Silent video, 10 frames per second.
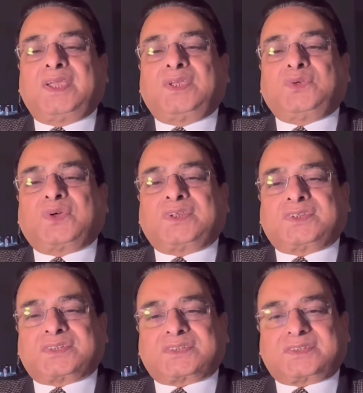You can
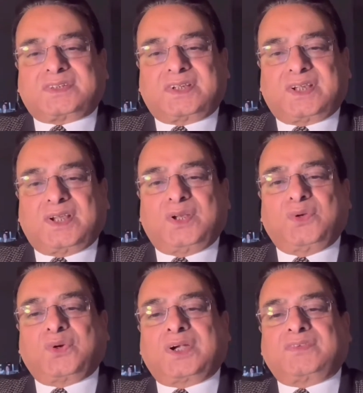just
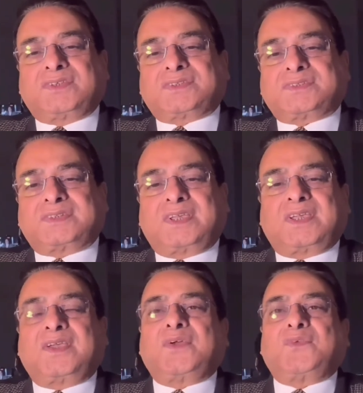look at this
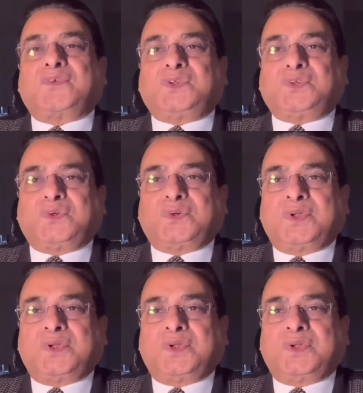video.